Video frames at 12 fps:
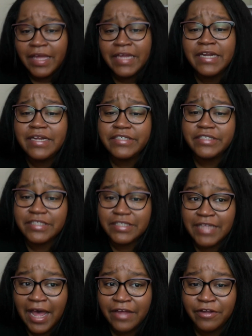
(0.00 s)
In addition
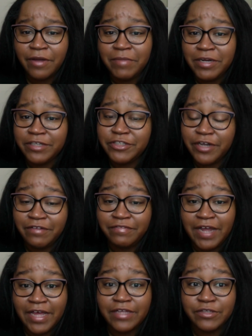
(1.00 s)
to that, your administrative
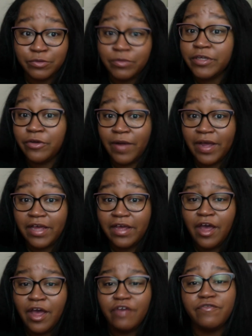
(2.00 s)
day is really great
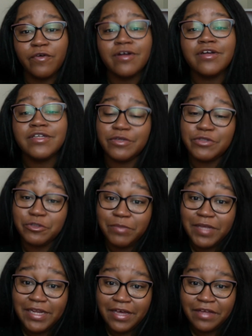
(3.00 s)
for social
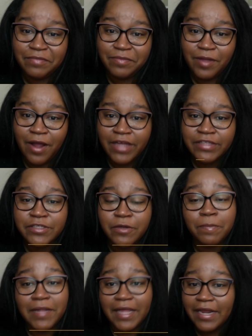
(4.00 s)
media. All right, so
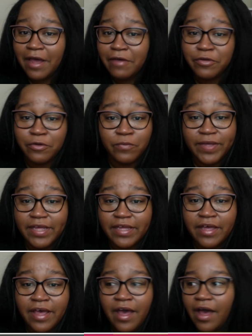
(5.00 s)
plan out your
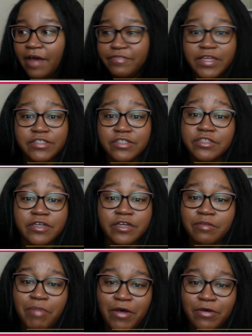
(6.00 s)
week of things that you're going
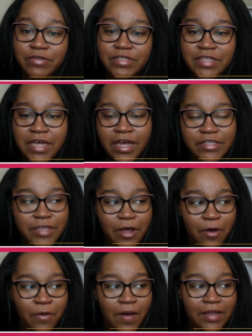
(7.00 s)
to post.
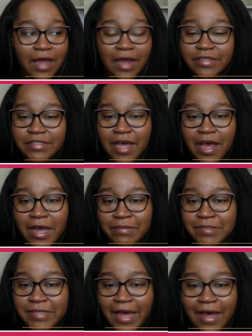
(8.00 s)
So a lot of
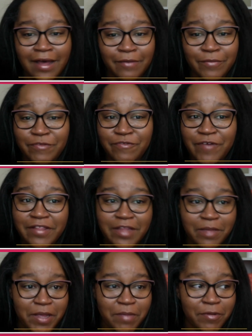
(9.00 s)
times we find
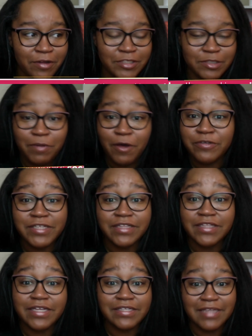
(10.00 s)
that people are just
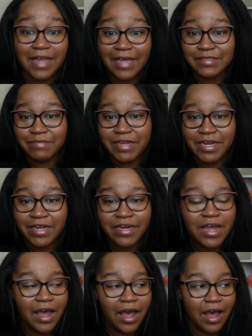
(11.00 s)
posting things last minute.
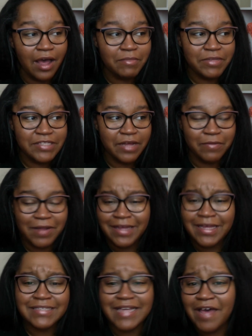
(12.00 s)
It's like, well, I
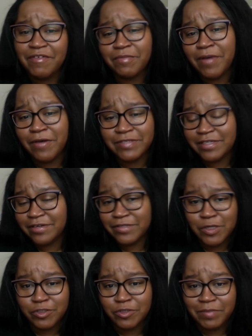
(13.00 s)
guess I haven't posted
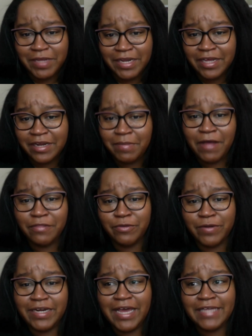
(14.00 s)
on social media in about
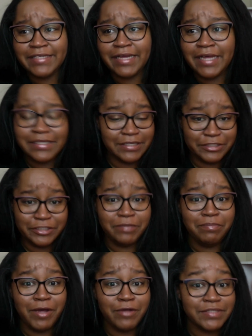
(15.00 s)
3 days. I guess I
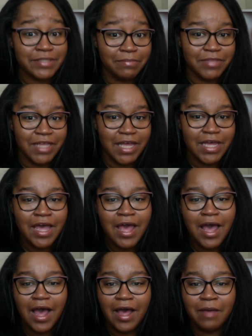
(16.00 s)
should post something.
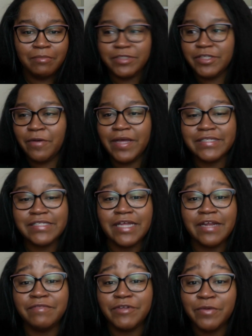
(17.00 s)
So
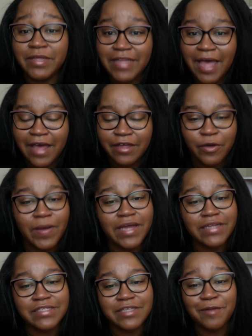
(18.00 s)
instead of doing that, go
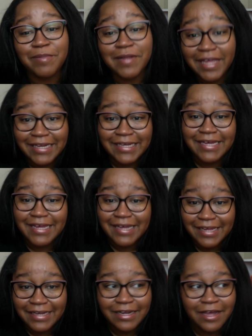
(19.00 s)
ahead and start planning
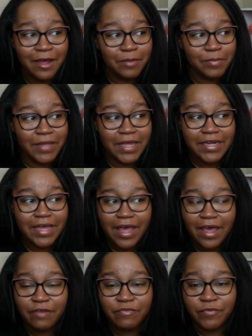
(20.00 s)
ahead. Planning
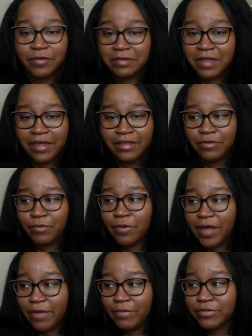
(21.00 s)
ahead for like,
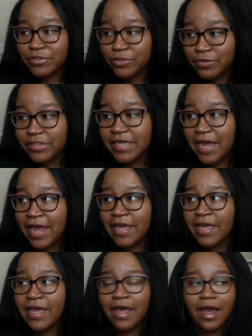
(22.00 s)
okay, well,
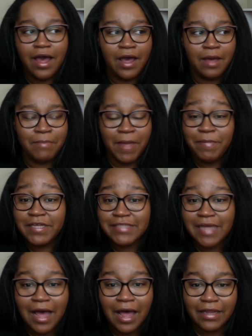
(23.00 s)
Tuesday maybe
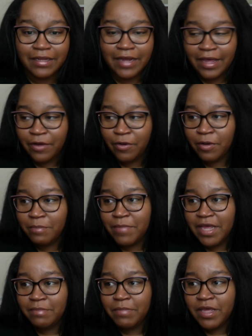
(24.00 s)
is a holiday, or
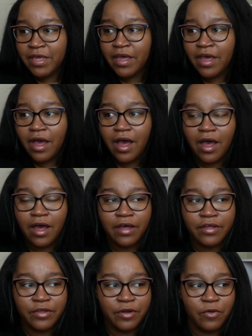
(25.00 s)
maybe,
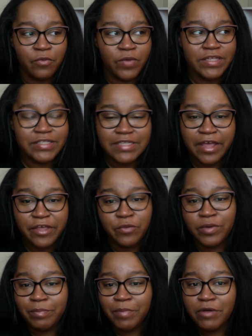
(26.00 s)
Wednesday you
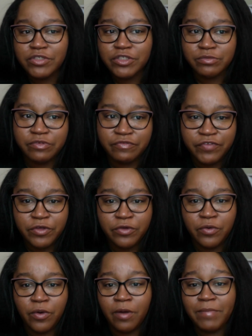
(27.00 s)
want to post a
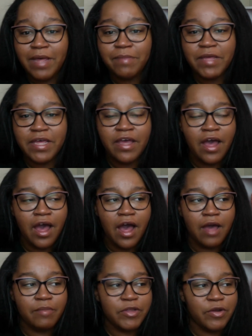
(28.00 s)
review, or maybe,
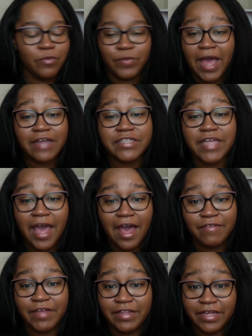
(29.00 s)
we actually
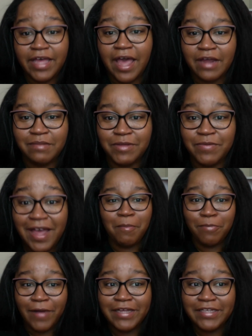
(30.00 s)
have in the Academy a
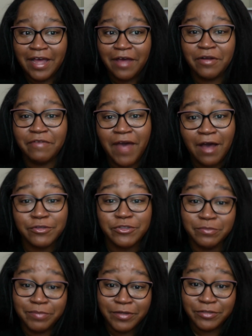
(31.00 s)
breakdown of how
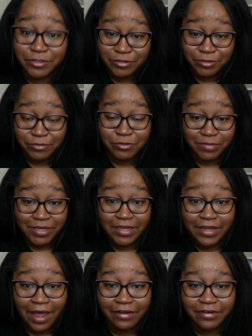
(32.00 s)
to build your social
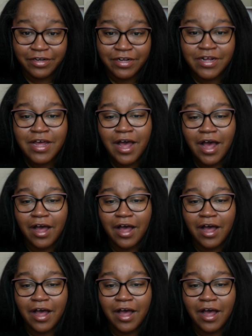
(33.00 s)
media calendar.